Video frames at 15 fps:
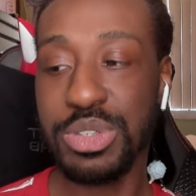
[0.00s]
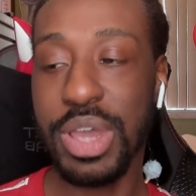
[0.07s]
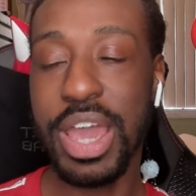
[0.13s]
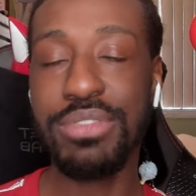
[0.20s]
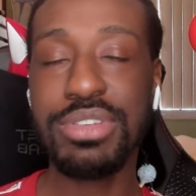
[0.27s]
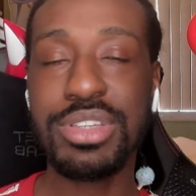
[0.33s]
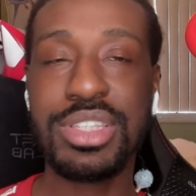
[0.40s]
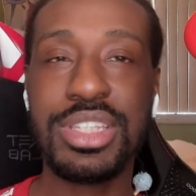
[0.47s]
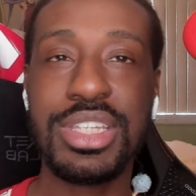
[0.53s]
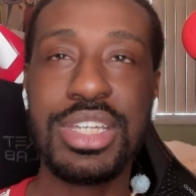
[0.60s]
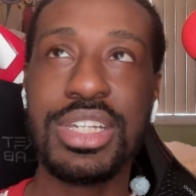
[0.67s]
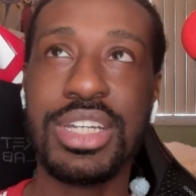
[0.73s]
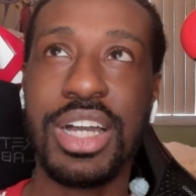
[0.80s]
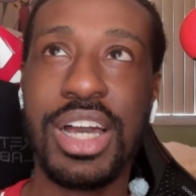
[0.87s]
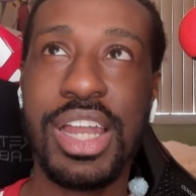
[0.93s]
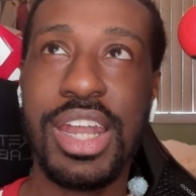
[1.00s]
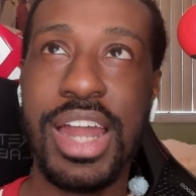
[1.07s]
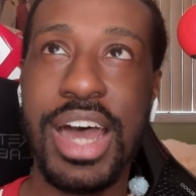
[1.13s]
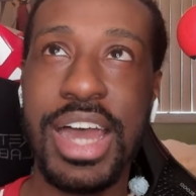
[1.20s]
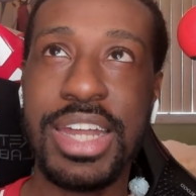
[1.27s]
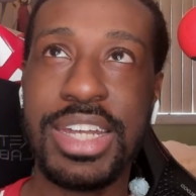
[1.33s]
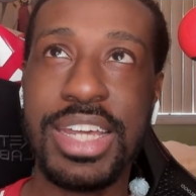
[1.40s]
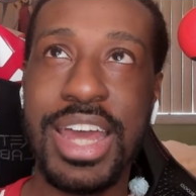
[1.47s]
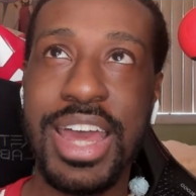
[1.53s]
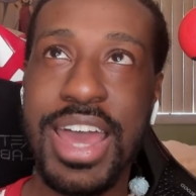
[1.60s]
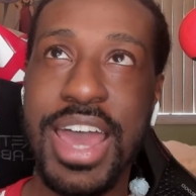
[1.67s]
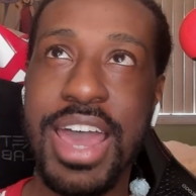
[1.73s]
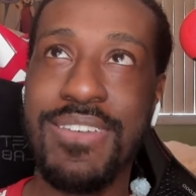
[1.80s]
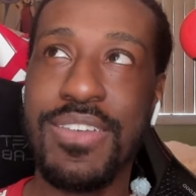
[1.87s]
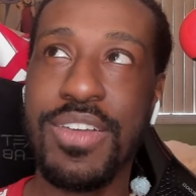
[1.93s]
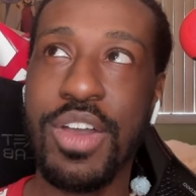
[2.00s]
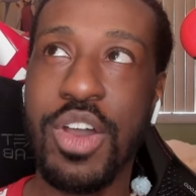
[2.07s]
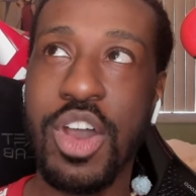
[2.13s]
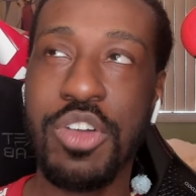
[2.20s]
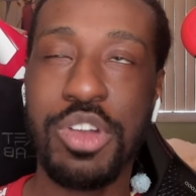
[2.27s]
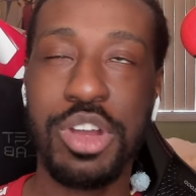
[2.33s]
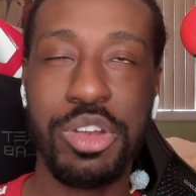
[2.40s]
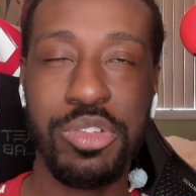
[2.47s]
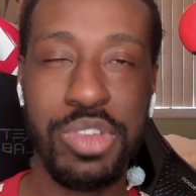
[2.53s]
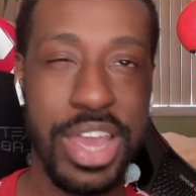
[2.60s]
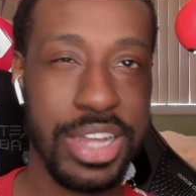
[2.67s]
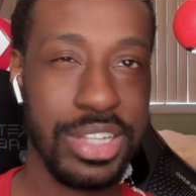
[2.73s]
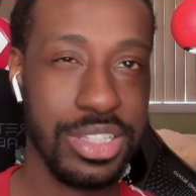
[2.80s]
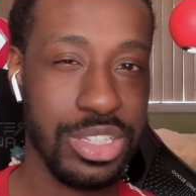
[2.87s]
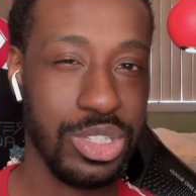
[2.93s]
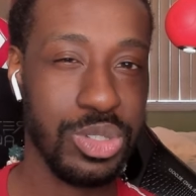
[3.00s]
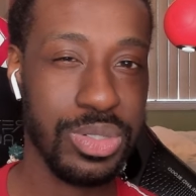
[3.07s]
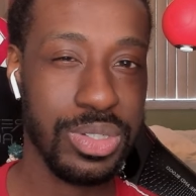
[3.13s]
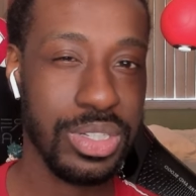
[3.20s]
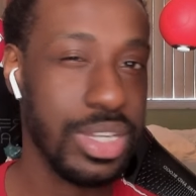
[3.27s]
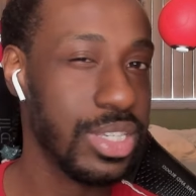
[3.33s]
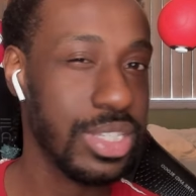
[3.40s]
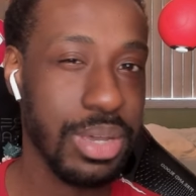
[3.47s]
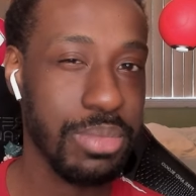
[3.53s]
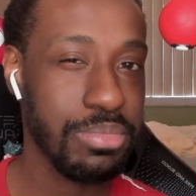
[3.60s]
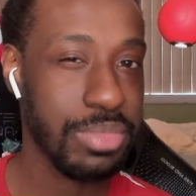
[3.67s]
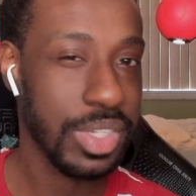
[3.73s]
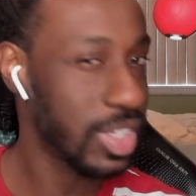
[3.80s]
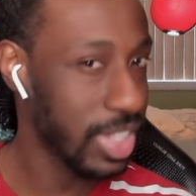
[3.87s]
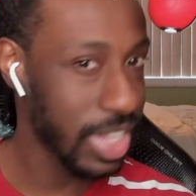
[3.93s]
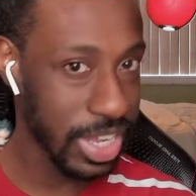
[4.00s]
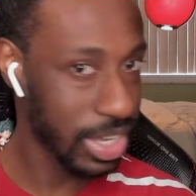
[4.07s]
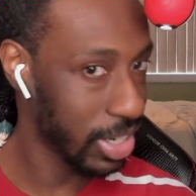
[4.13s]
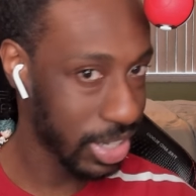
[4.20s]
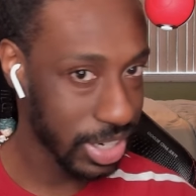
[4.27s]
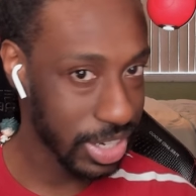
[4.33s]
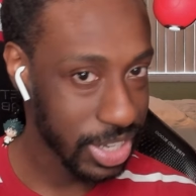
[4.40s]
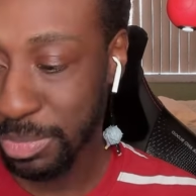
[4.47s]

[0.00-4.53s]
So I haven't seen a lot that I haven't already reacted to, unless I'm mistaken.